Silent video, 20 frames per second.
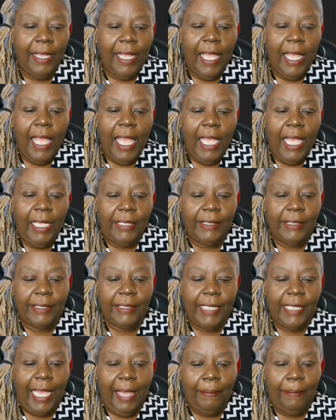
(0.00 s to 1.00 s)

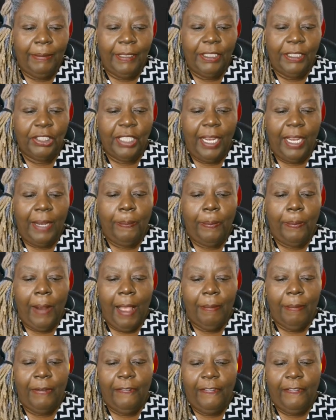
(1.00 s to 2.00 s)
Establish a
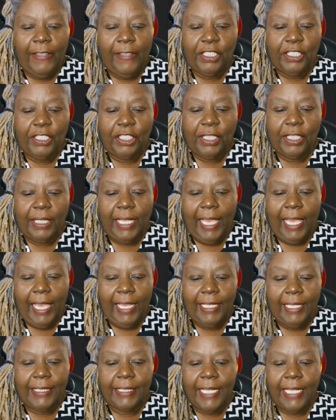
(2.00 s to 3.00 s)
prima facie
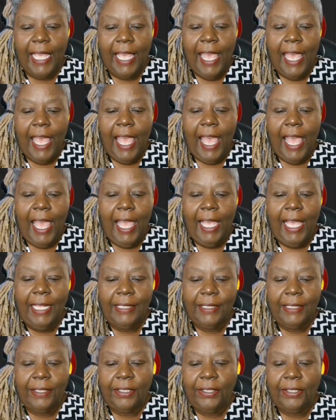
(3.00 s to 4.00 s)
case
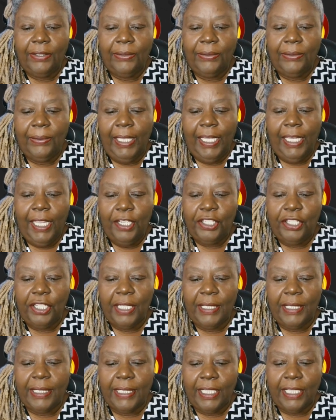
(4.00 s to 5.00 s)
as to each
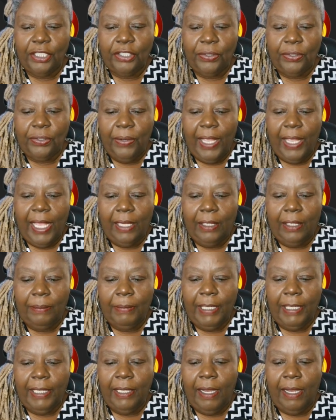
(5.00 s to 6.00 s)
essential element
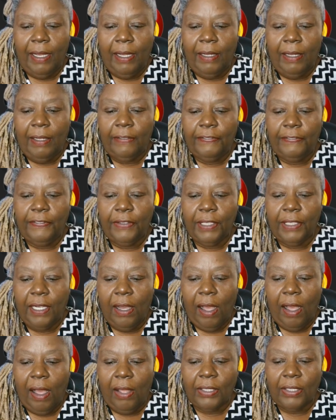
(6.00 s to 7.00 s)
of the
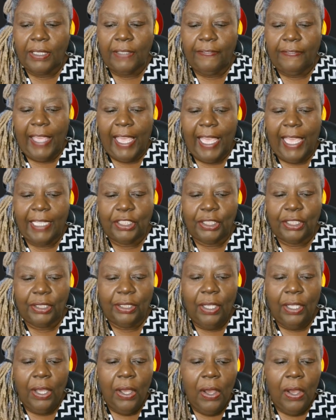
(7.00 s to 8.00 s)
cause of action,
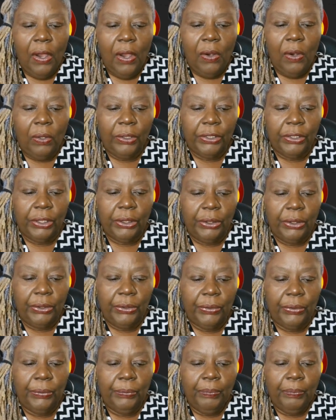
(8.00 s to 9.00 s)
or 2.